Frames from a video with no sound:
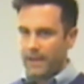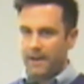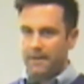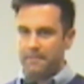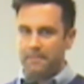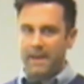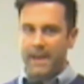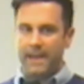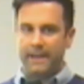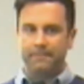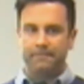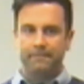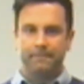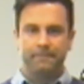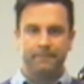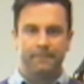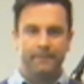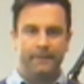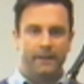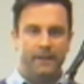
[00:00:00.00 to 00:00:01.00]
Amen.
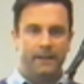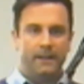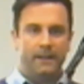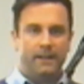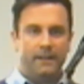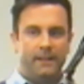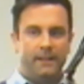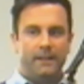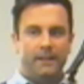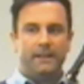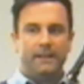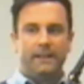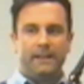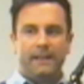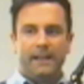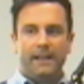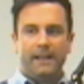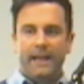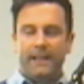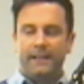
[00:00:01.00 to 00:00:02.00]

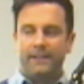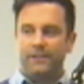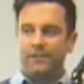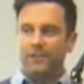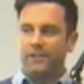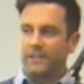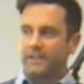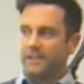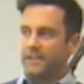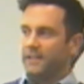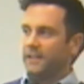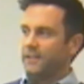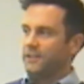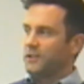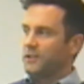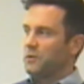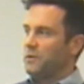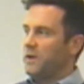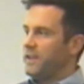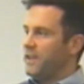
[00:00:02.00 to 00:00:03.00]
And just,
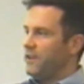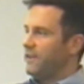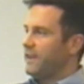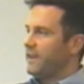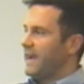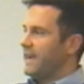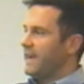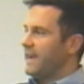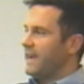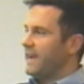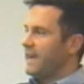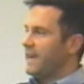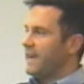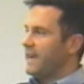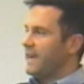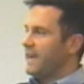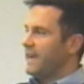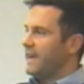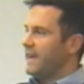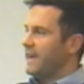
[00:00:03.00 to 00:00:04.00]
just where you guys are,
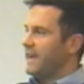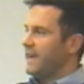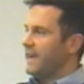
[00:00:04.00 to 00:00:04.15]
just,